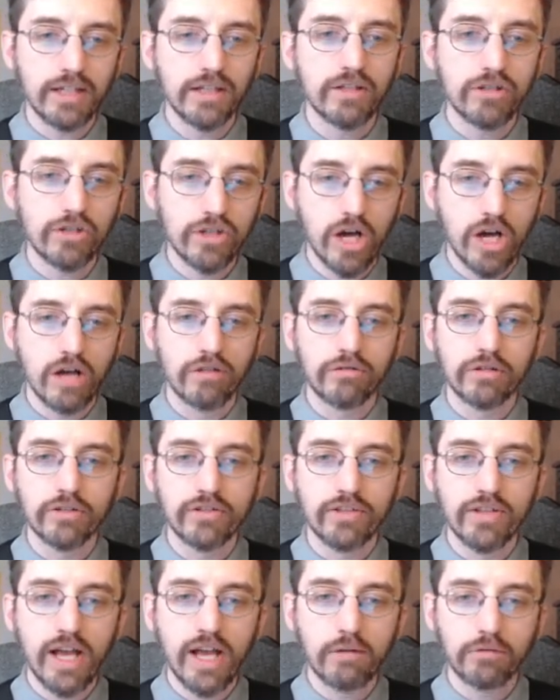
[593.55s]
in dollars.
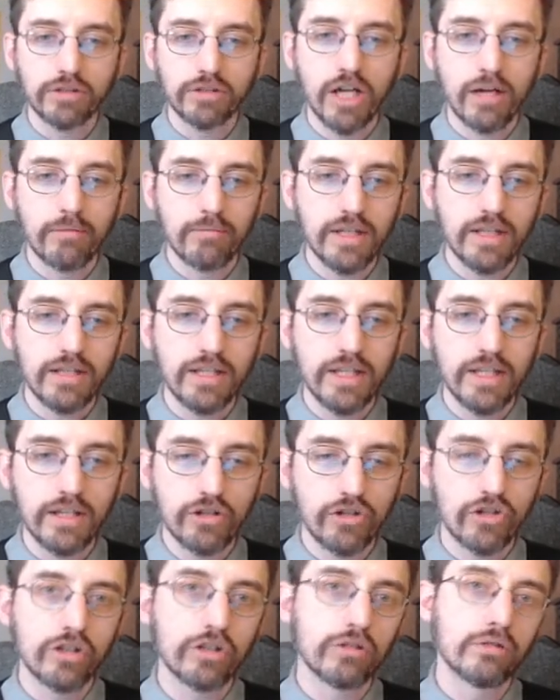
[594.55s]
That will not be the
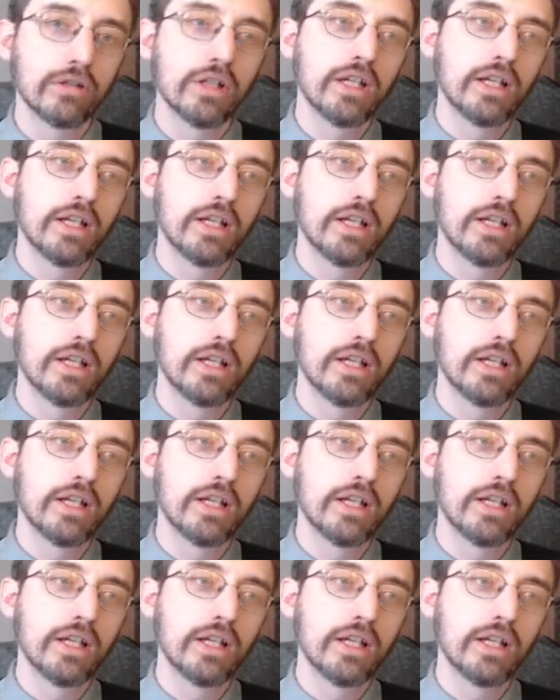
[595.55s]
issue.